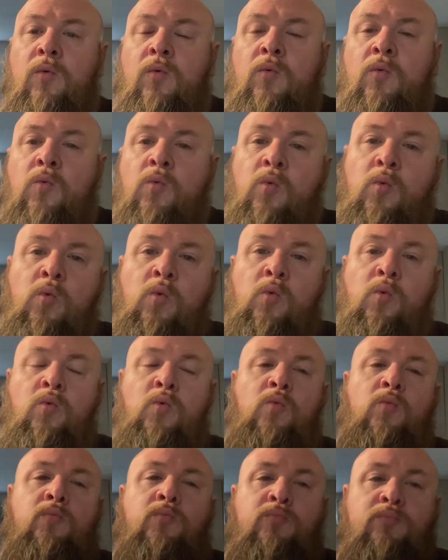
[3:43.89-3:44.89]

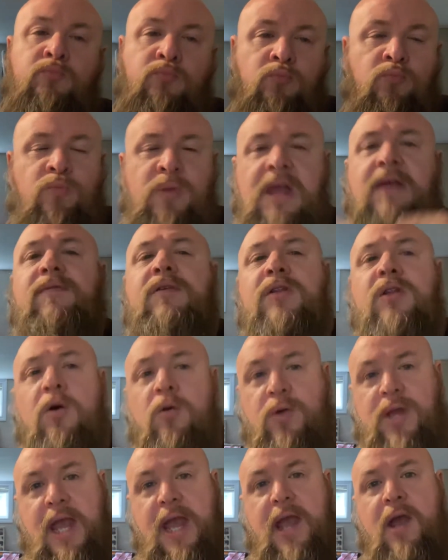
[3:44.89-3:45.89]
even though
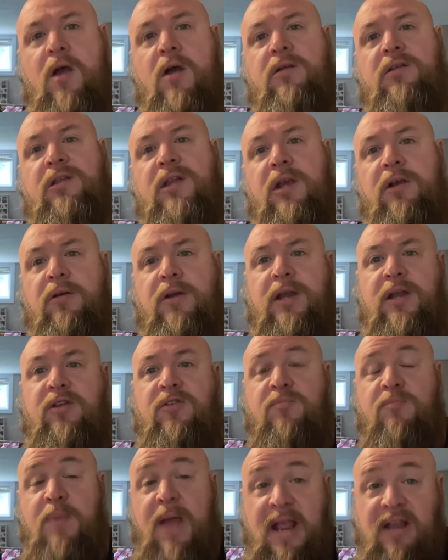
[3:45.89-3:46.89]
Chaos Theory is
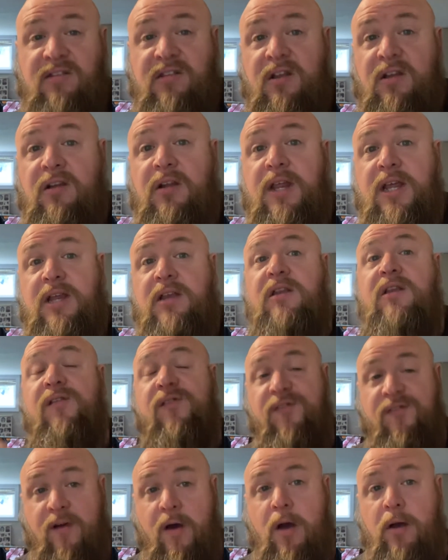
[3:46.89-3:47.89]
basically
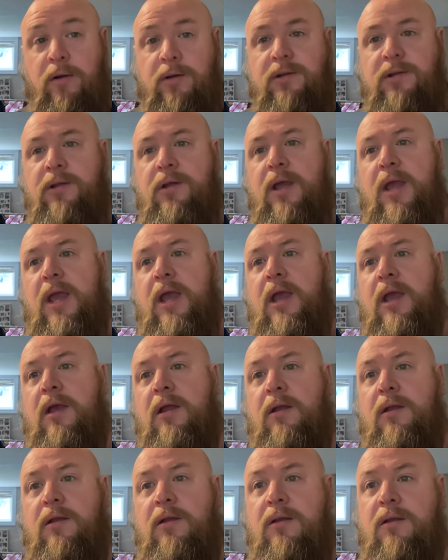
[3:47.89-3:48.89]
defunct,
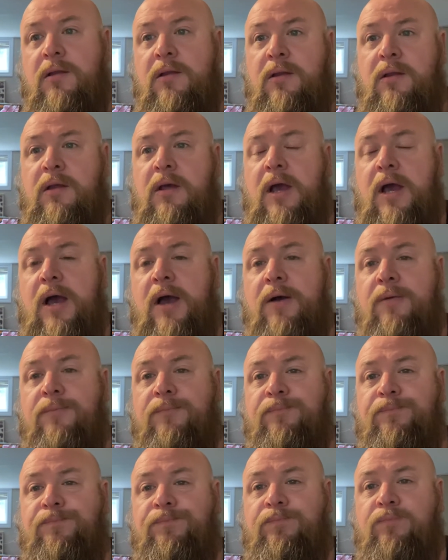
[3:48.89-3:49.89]
and
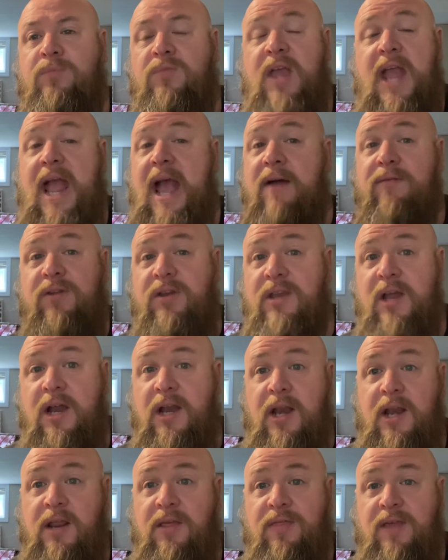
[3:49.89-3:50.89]
they haven't done
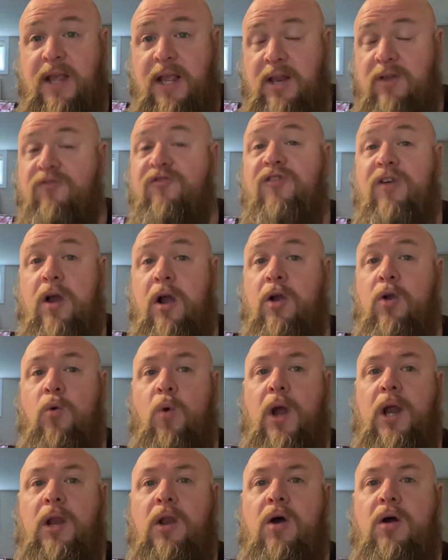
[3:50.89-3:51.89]
anything in a
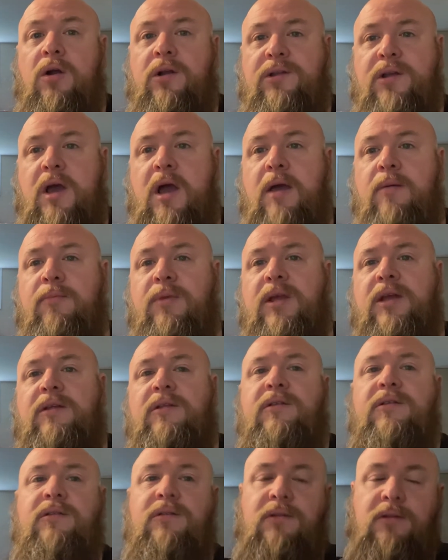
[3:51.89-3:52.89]
quite long time
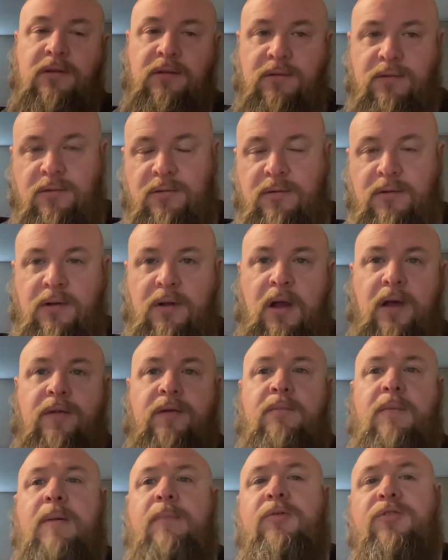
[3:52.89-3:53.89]
because other
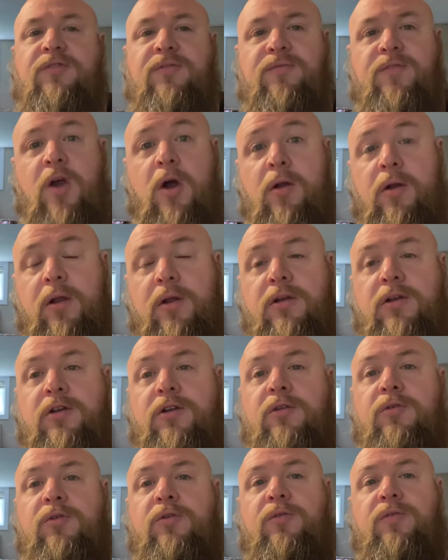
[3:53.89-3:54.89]
members have gone on to
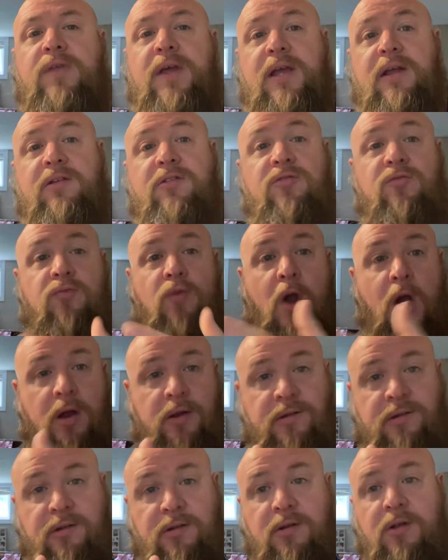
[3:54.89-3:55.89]
do new things,
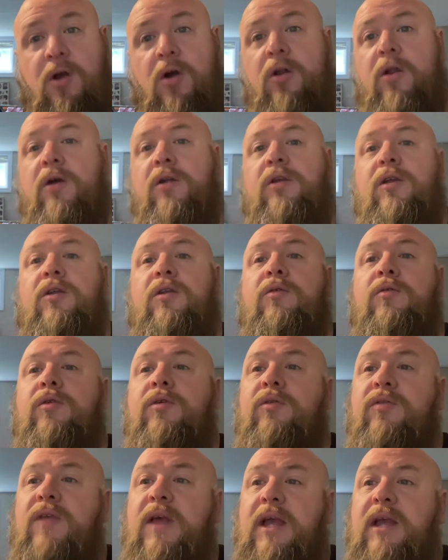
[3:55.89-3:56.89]
Rock's gone on to do
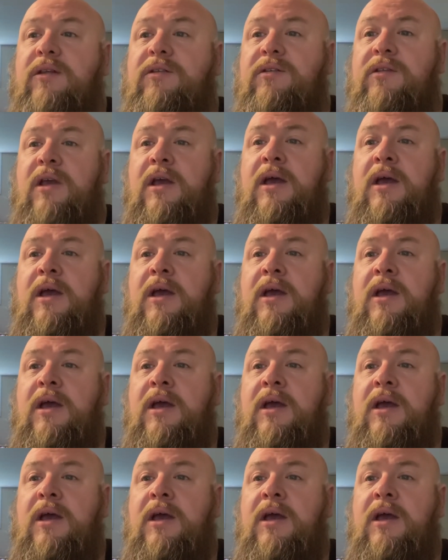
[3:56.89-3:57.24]
new things.